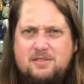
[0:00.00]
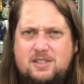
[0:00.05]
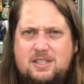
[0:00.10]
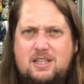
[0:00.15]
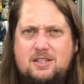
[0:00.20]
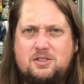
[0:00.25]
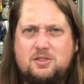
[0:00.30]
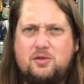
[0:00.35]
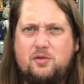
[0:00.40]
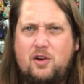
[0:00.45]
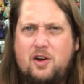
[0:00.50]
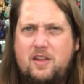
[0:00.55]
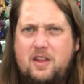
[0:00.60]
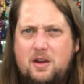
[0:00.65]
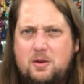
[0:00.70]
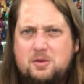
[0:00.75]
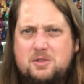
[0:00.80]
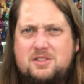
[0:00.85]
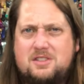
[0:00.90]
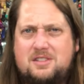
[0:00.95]
seen so far, they
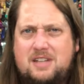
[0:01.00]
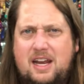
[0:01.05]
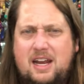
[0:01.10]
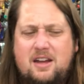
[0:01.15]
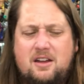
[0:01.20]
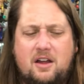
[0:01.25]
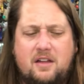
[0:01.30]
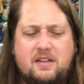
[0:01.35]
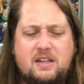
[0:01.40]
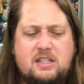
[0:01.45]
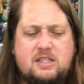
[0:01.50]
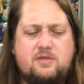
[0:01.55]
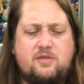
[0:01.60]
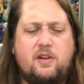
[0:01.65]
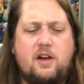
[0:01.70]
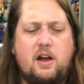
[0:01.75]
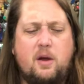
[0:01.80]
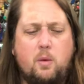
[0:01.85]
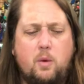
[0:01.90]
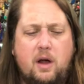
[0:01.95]
don't stand on these
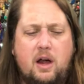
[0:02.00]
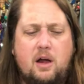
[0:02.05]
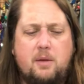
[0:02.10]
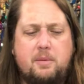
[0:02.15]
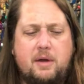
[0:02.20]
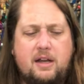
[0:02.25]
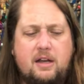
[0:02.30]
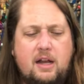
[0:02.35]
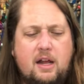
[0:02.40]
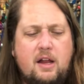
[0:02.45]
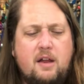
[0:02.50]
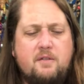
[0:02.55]
very well, but